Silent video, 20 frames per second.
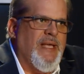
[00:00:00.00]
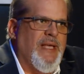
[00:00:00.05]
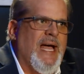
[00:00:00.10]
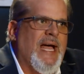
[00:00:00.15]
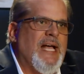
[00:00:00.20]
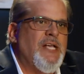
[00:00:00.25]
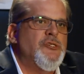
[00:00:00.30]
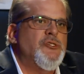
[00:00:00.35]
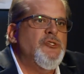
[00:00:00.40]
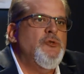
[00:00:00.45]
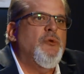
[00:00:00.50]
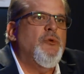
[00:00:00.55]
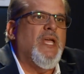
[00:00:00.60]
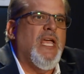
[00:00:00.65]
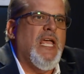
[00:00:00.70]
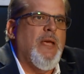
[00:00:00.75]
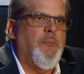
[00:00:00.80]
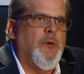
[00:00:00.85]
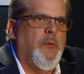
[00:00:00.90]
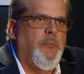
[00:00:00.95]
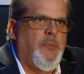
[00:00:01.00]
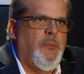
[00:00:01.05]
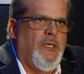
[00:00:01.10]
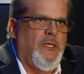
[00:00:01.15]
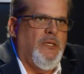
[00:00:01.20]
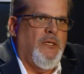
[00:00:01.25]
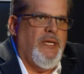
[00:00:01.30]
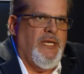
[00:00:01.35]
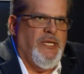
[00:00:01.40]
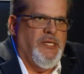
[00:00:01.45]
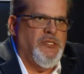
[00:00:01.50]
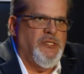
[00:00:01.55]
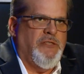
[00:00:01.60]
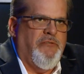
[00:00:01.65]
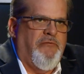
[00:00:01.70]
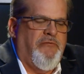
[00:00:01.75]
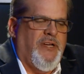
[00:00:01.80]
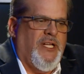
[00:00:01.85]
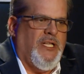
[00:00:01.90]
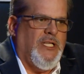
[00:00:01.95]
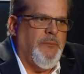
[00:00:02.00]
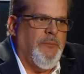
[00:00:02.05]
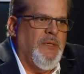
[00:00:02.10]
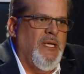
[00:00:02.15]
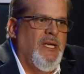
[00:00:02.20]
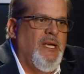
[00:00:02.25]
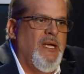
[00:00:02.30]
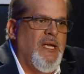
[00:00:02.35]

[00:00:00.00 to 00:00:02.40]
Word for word: as new capability is developed,